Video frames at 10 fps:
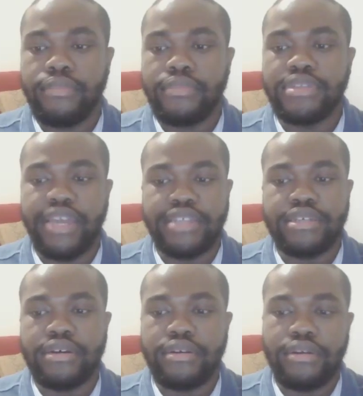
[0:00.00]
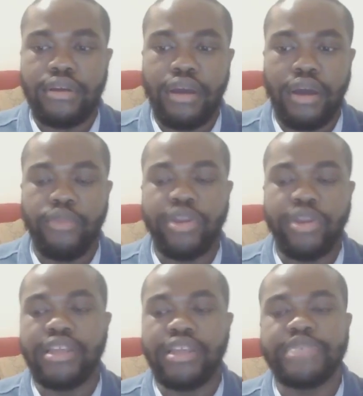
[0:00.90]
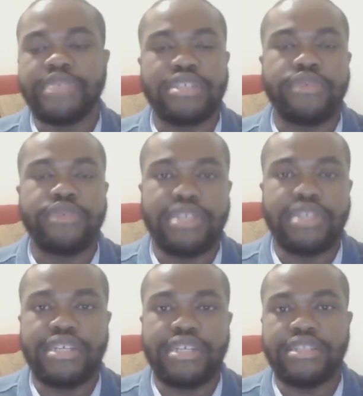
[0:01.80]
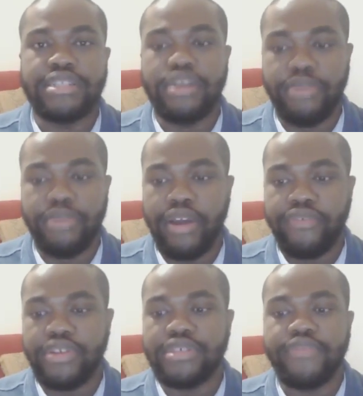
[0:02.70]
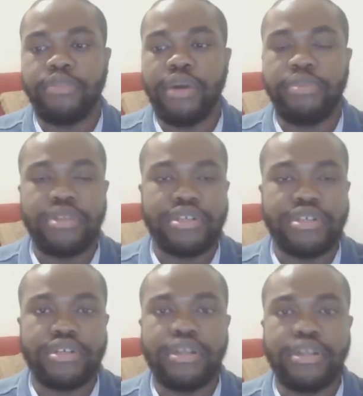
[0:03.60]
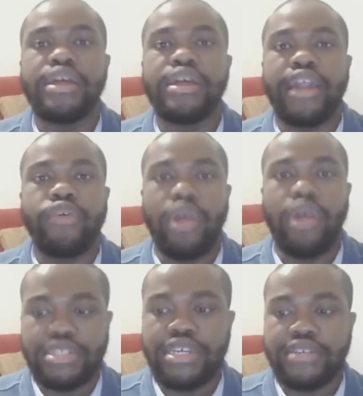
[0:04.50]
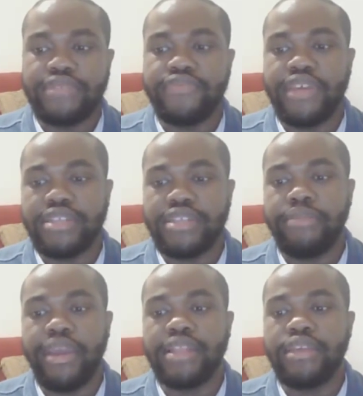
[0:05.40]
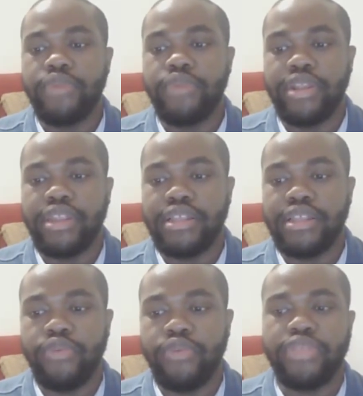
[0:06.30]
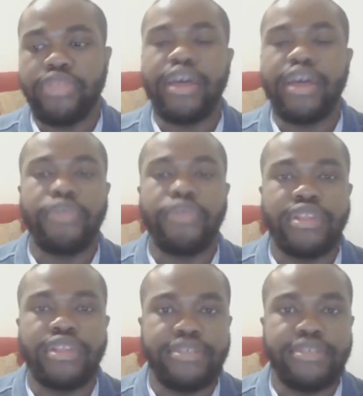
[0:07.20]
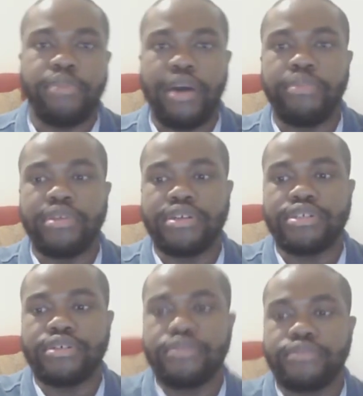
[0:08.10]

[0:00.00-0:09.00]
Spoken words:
data especially when detailing the demographics of the population, and qualitative data mainly when dealing with the health needs of the population.